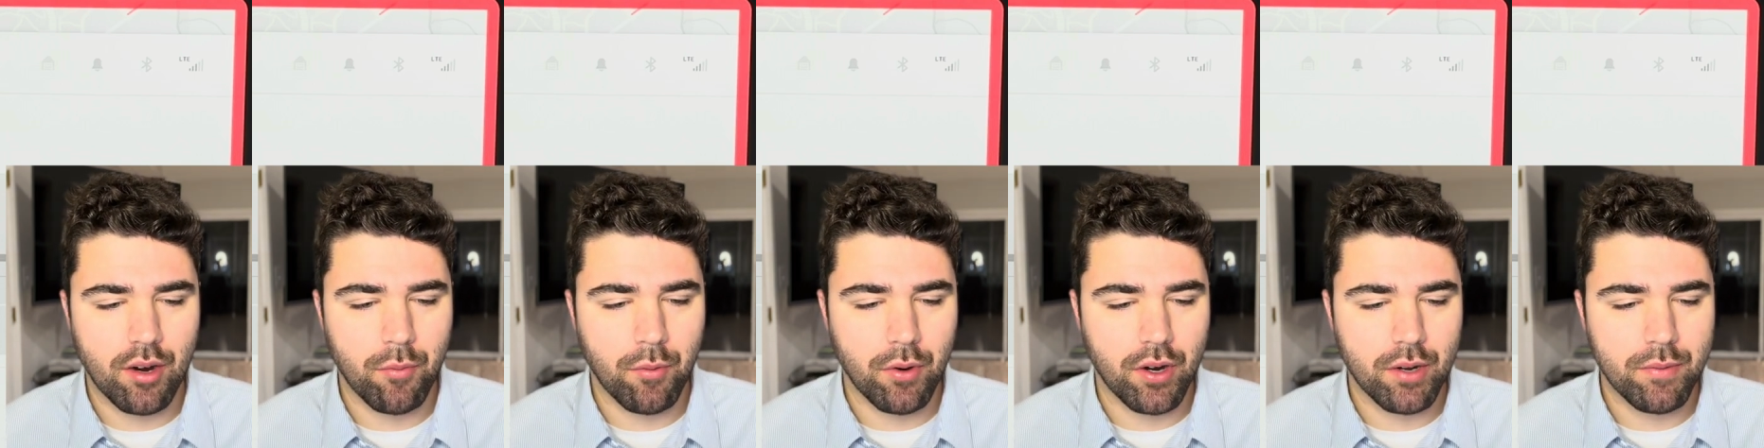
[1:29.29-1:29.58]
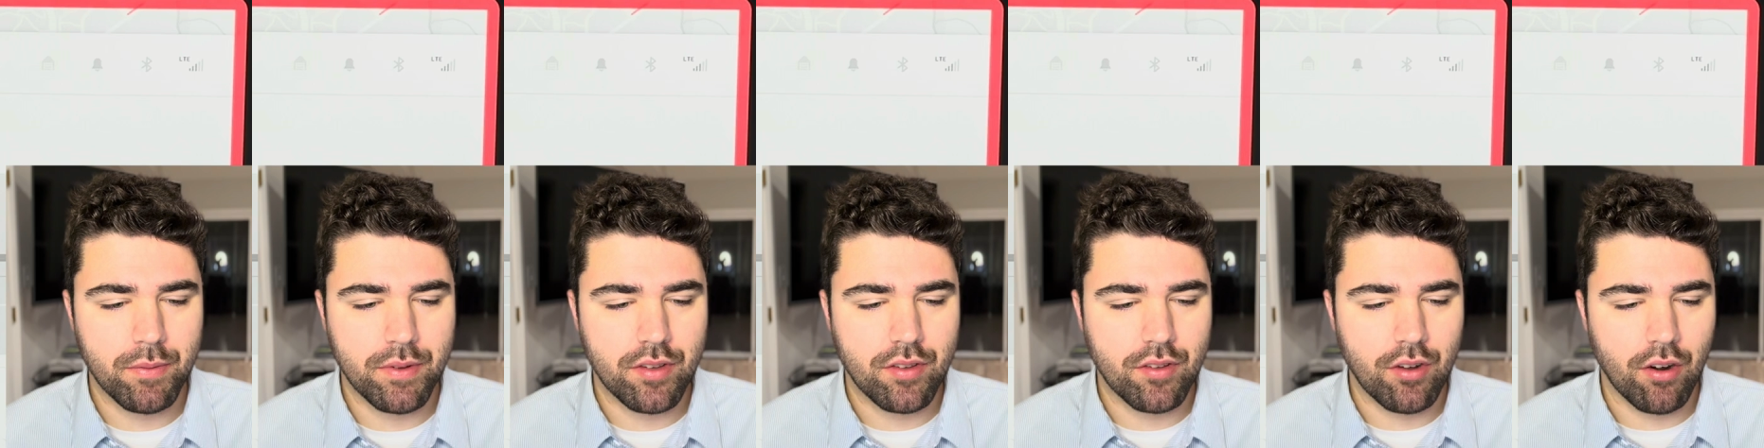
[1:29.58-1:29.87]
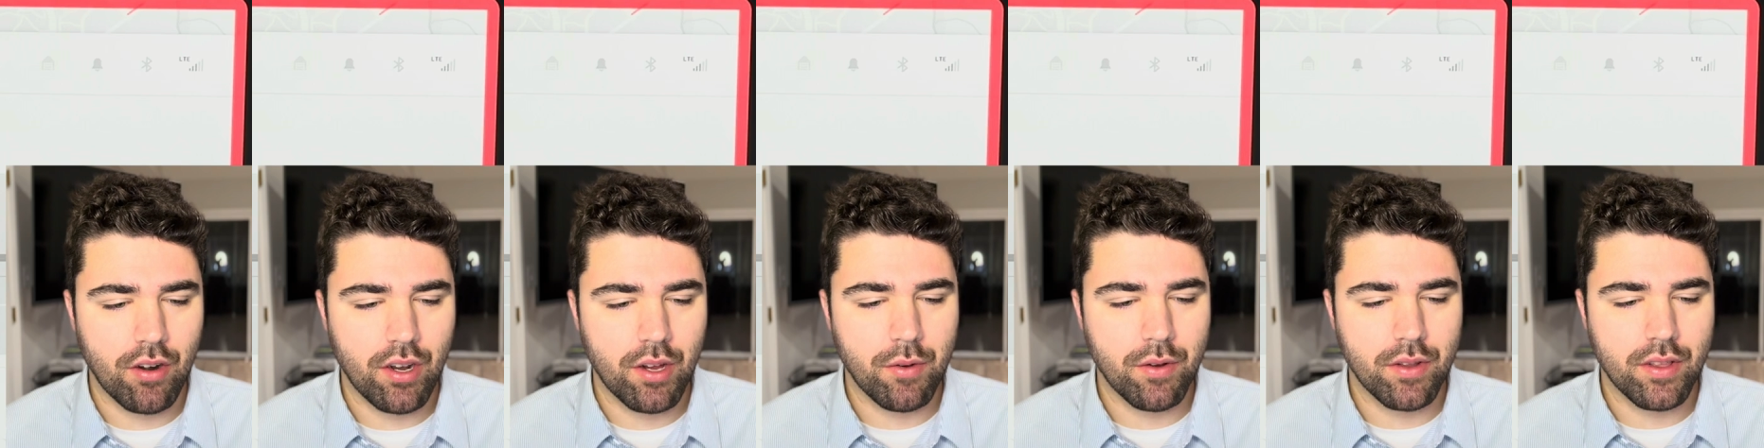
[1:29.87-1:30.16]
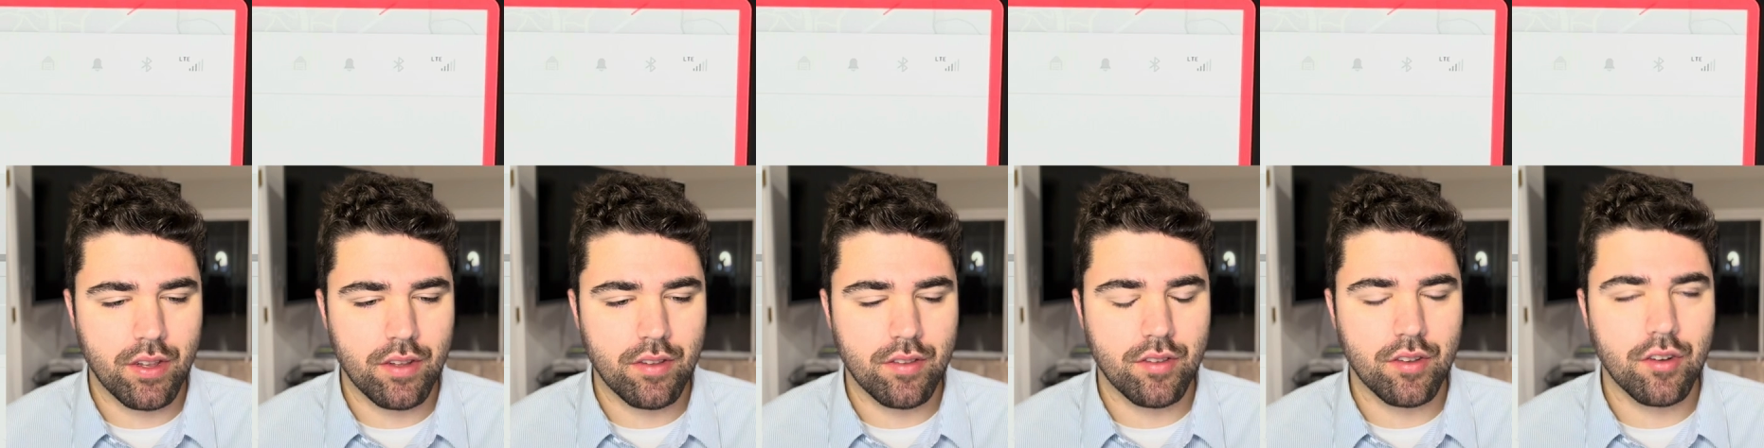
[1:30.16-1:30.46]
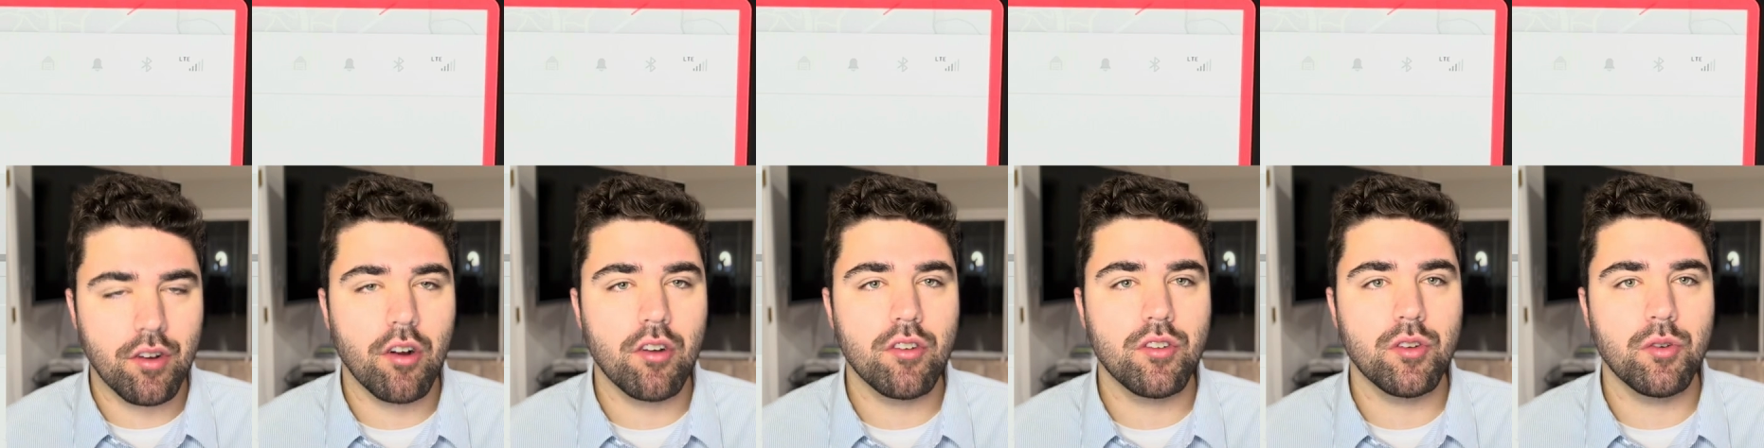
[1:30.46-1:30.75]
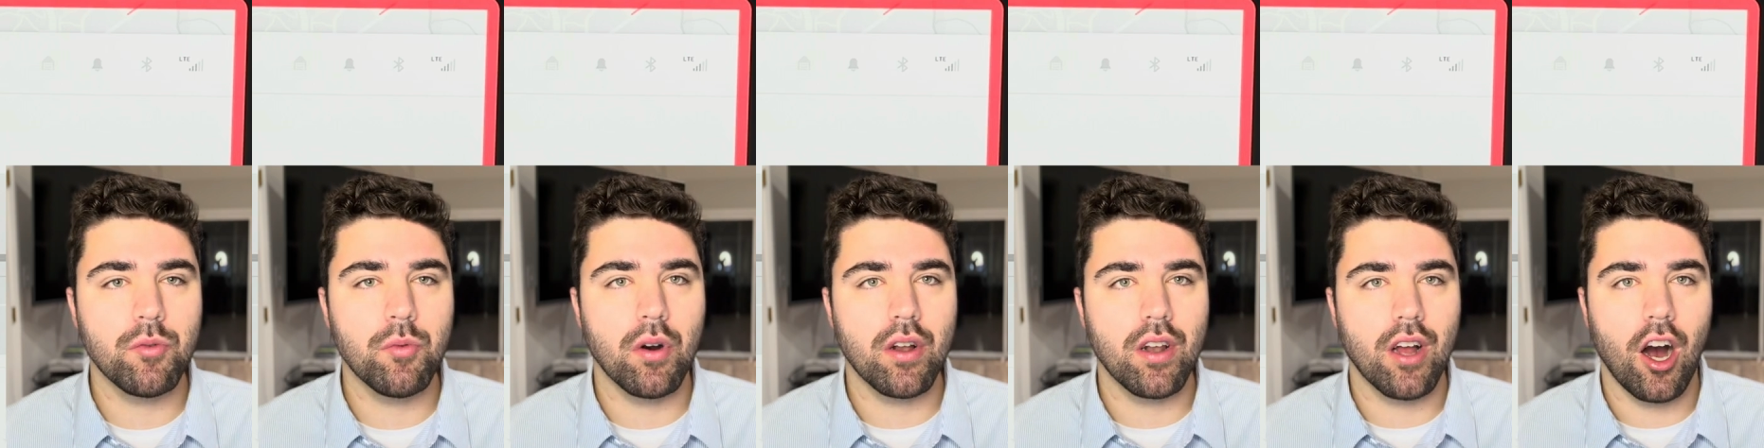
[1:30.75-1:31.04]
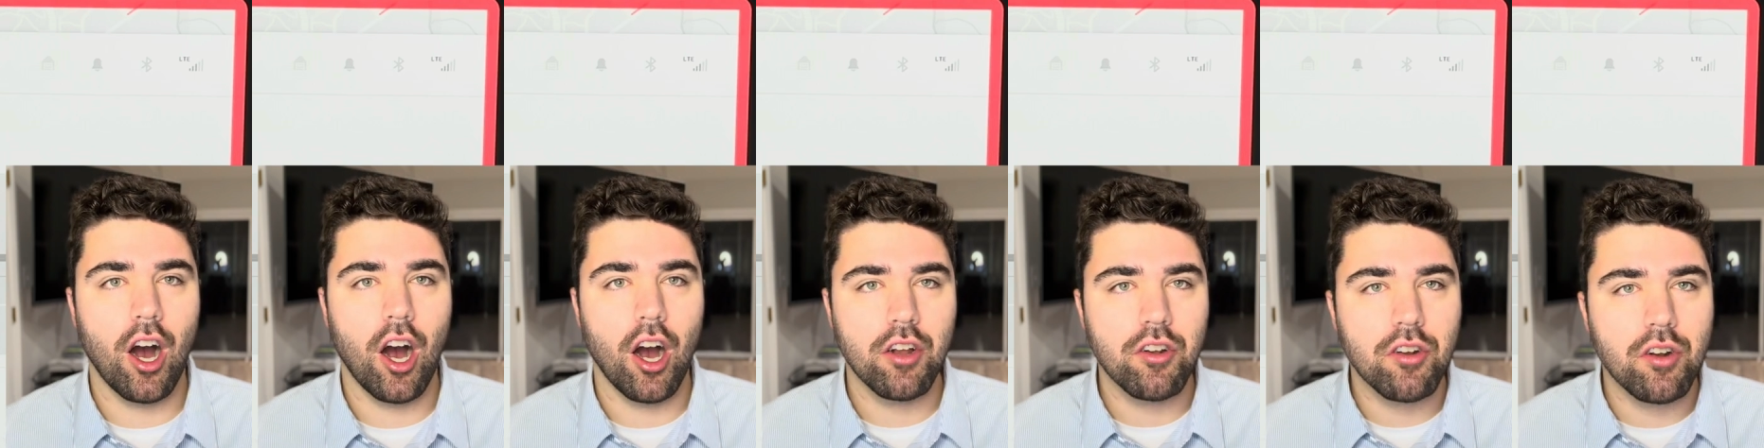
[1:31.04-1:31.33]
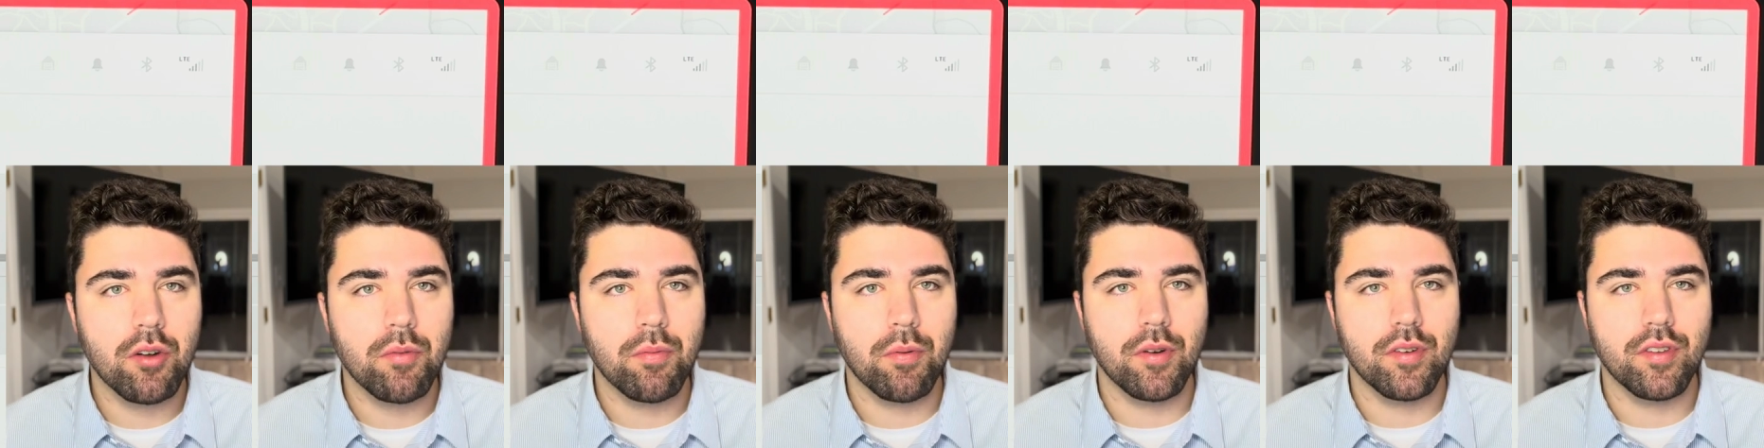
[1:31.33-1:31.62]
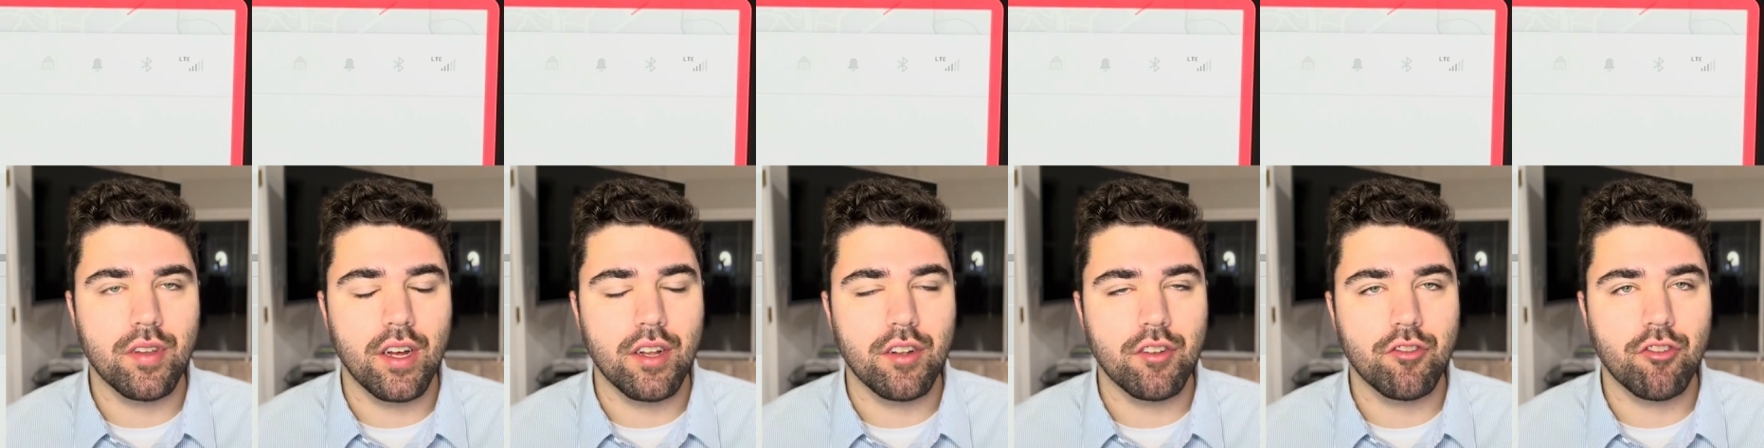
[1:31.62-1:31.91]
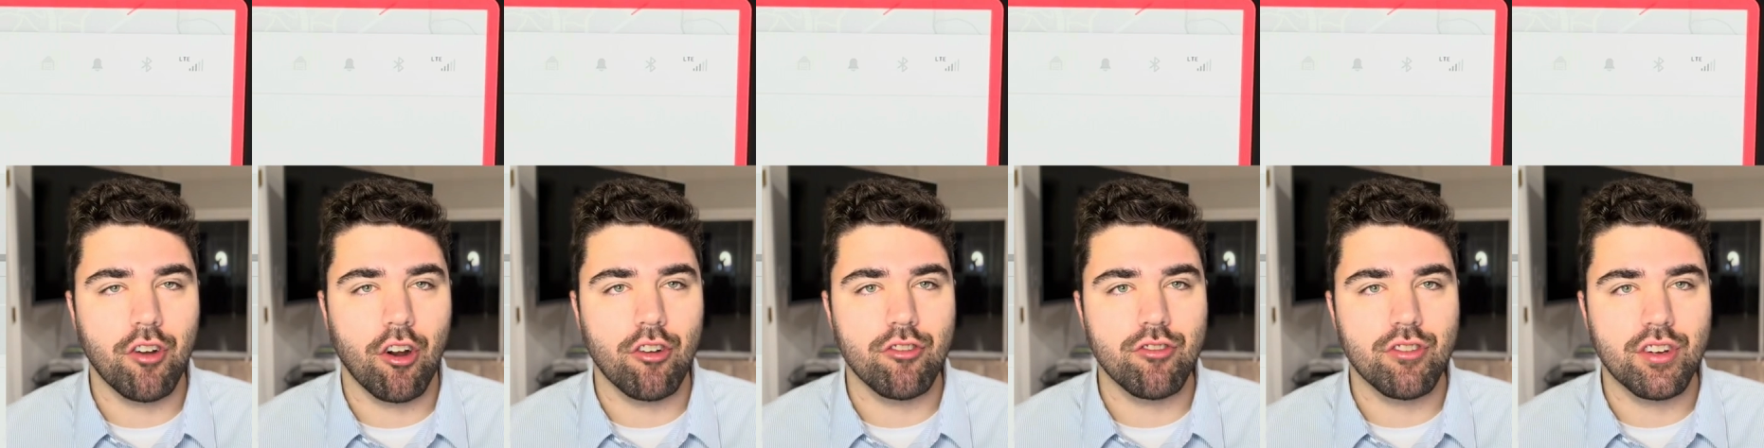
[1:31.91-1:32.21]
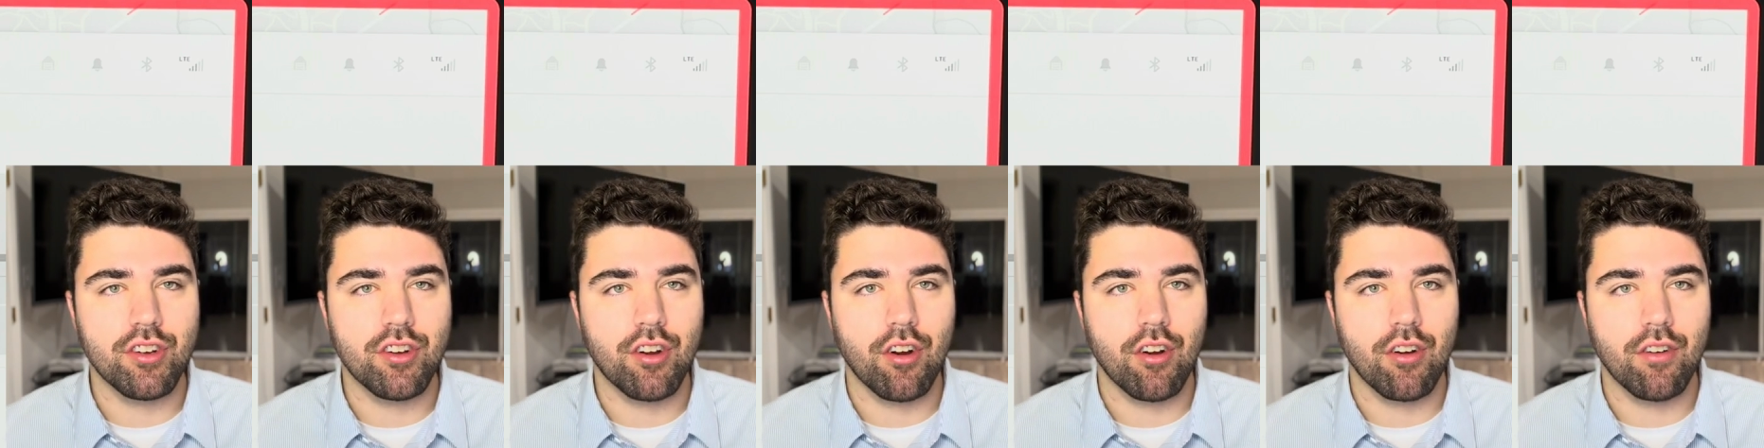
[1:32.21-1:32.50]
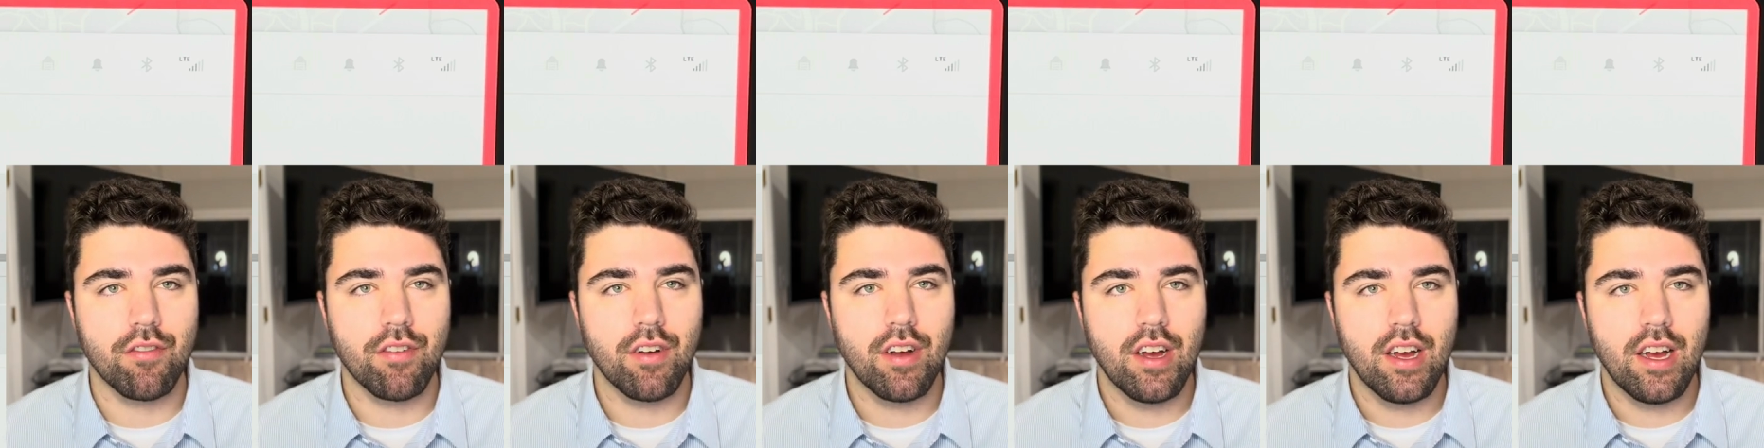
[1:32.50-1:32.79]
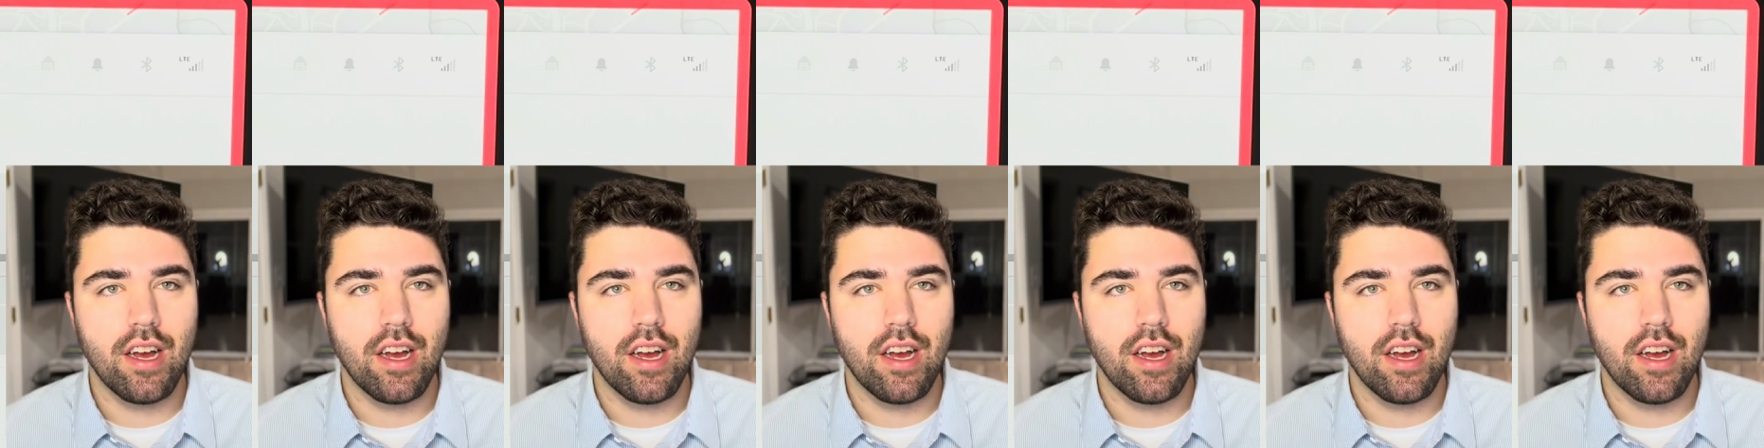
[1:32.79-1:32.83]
We're gonna be starting with the zero to 100% charging curve